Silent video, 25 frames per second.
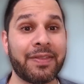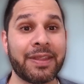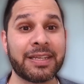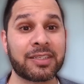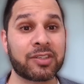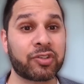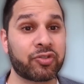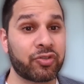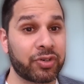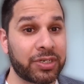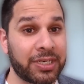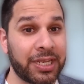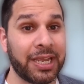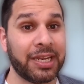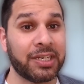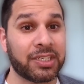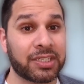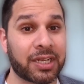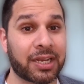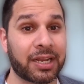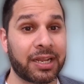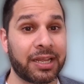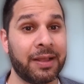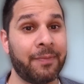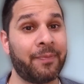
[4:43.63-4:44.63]
done this
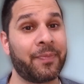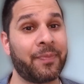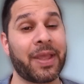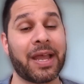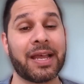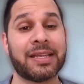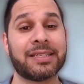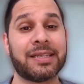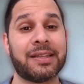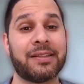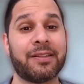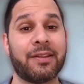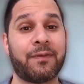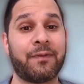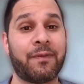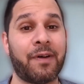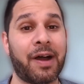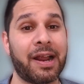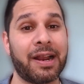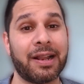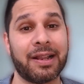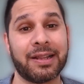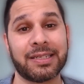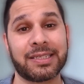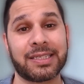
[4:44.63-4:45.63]
strategically, as in the
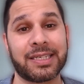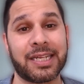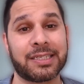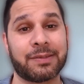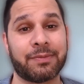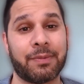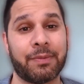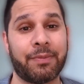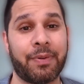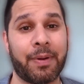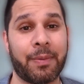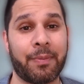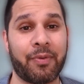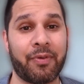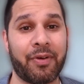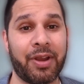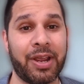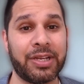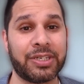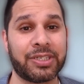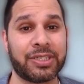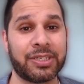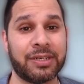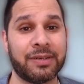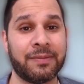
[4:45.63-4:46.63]
final assessment
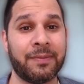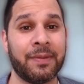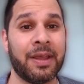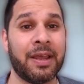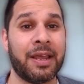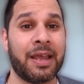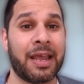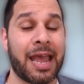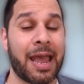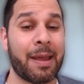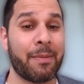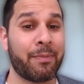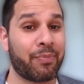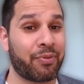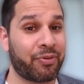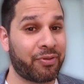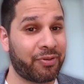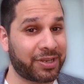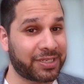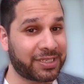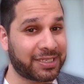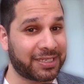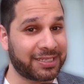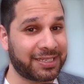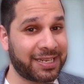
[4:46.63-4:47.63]
preparation and
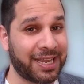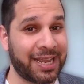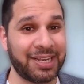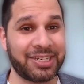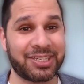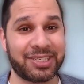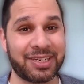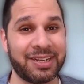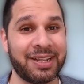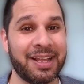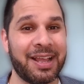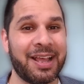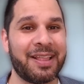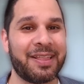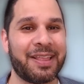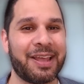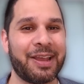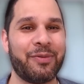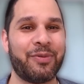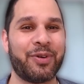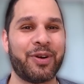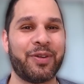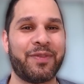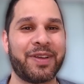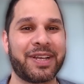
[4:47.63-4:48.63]
presentation,
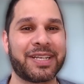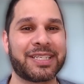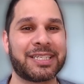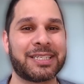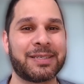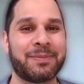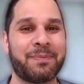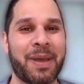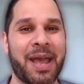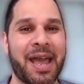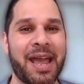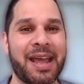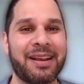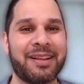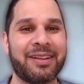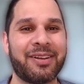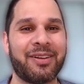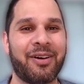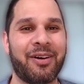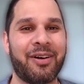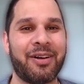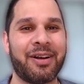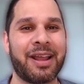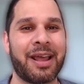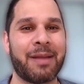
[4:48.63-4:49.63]
they would have
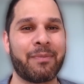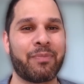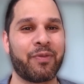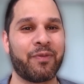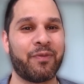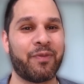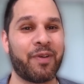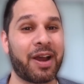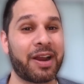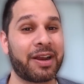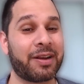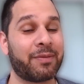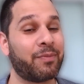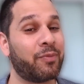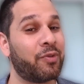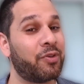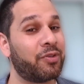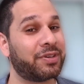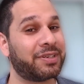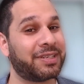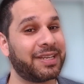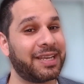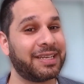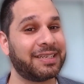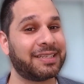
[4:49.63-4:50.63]
expanded on and provided
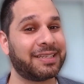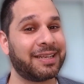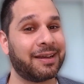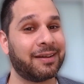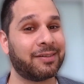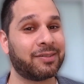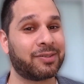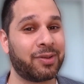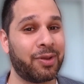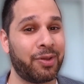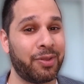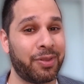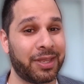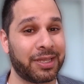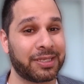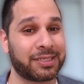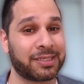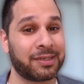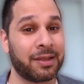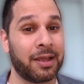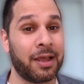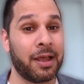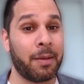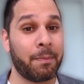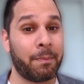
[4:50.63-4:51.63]
more detail to
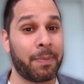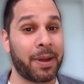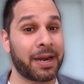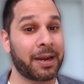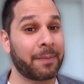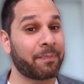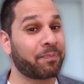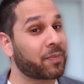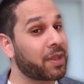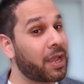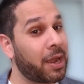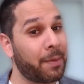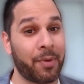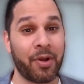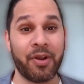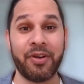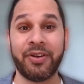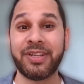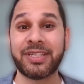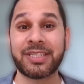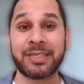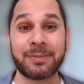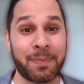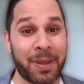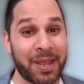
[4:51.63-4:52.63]
this. But I'm
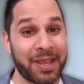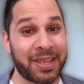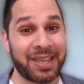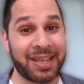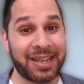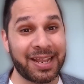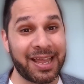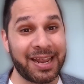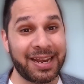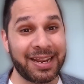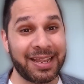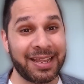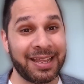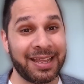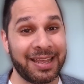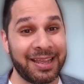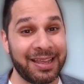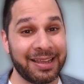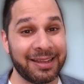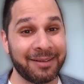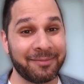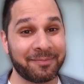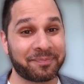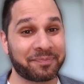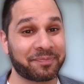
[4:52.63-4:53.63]
only speculating
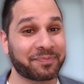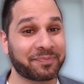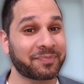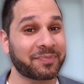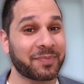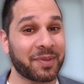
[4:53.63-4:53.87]
here.